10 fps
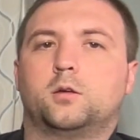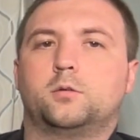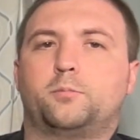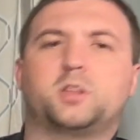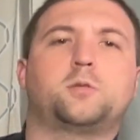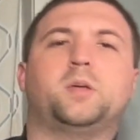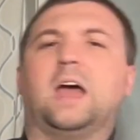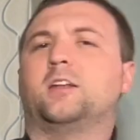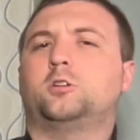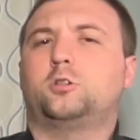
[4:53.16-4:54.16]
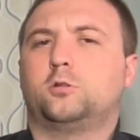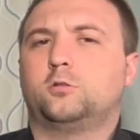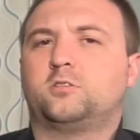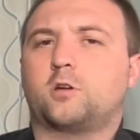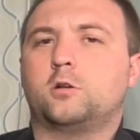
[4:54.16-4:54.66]
But the
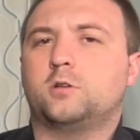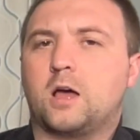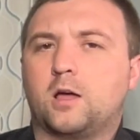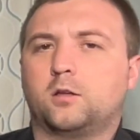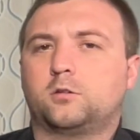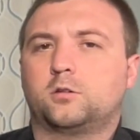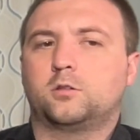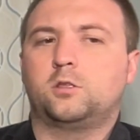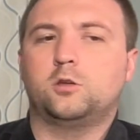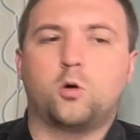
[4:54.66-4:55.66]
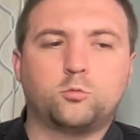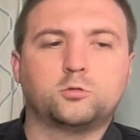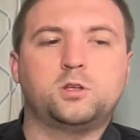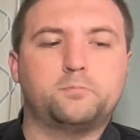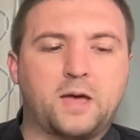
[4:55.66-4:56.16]
Beatitudes are not the
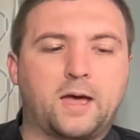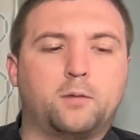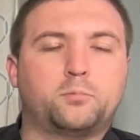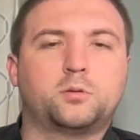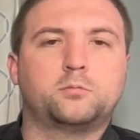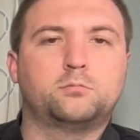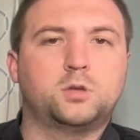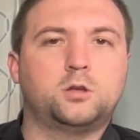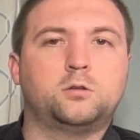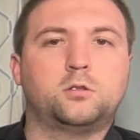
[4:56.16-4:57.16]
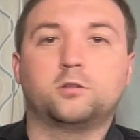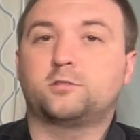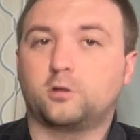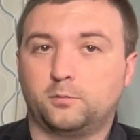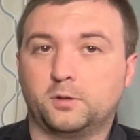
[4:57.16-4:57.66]
only map in the
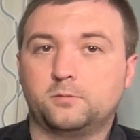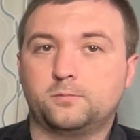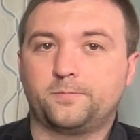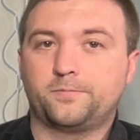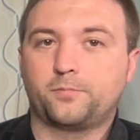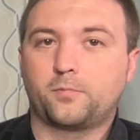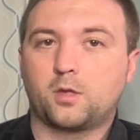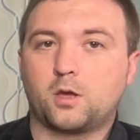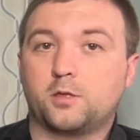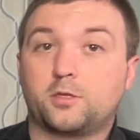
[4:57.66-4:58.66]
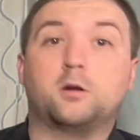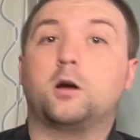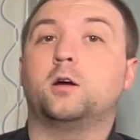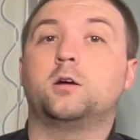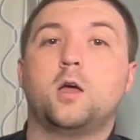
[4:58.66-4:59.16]
sermon. Uh, there
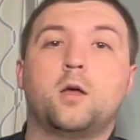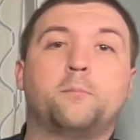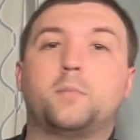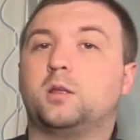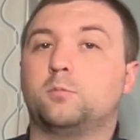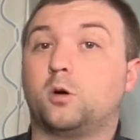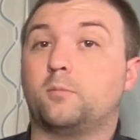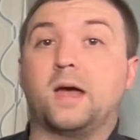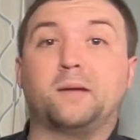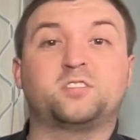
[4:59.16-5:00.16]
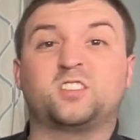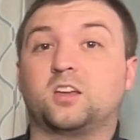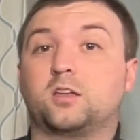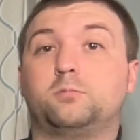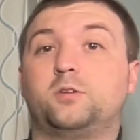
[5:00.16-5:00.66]
are many more maps
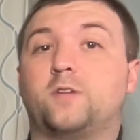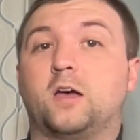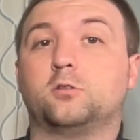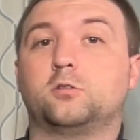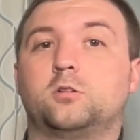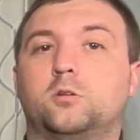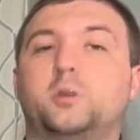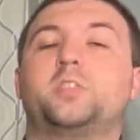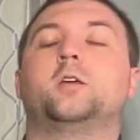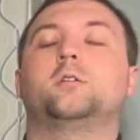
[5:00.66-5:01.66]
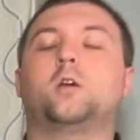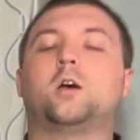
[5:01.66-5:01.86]
that can be found within.